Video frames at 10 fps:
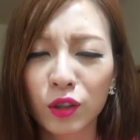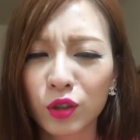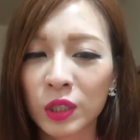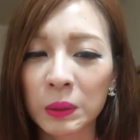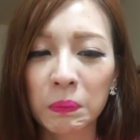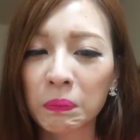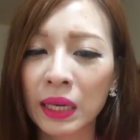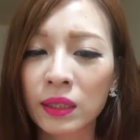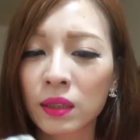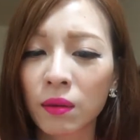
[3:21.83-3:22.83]
it just
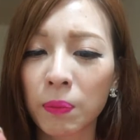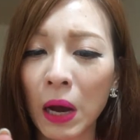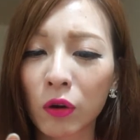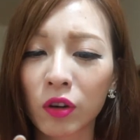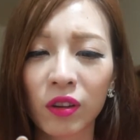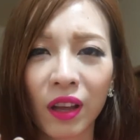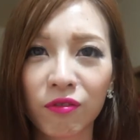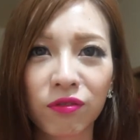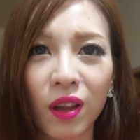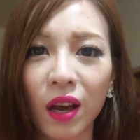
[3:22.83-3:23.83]
makes the powder
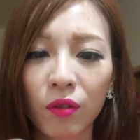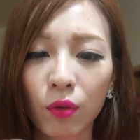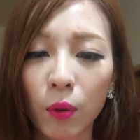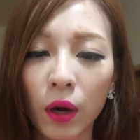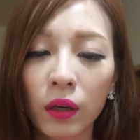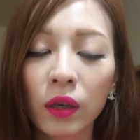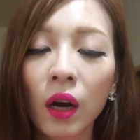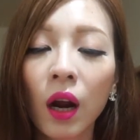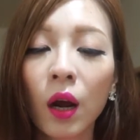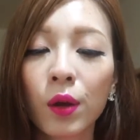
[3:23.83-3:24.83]
like fly everywhere.
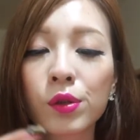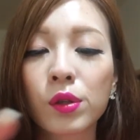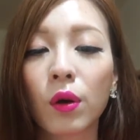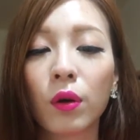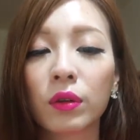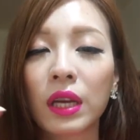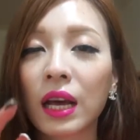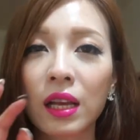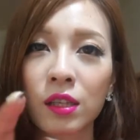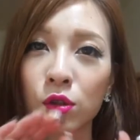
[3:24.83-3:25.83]
So
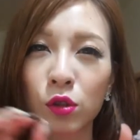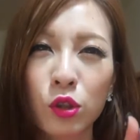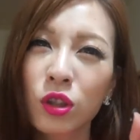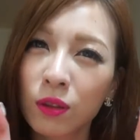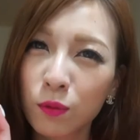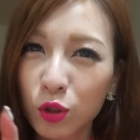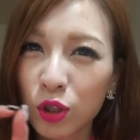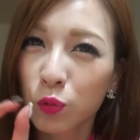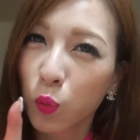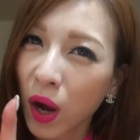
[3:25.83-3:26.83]
yeah, that's
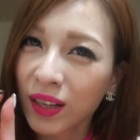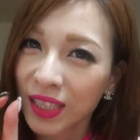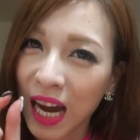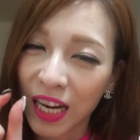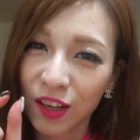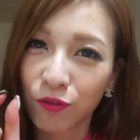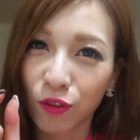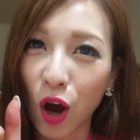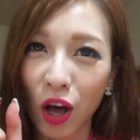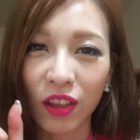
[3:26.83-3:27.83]
just one tiny
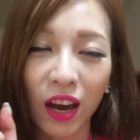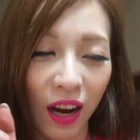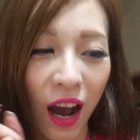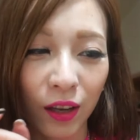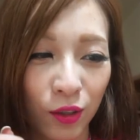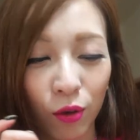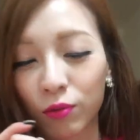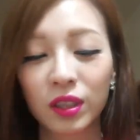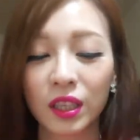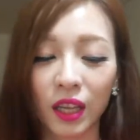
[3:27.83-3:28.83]
flaw that I
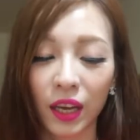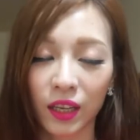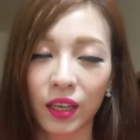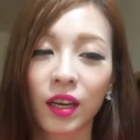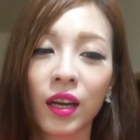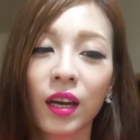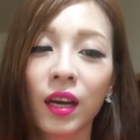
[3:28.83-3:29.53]
don't really like.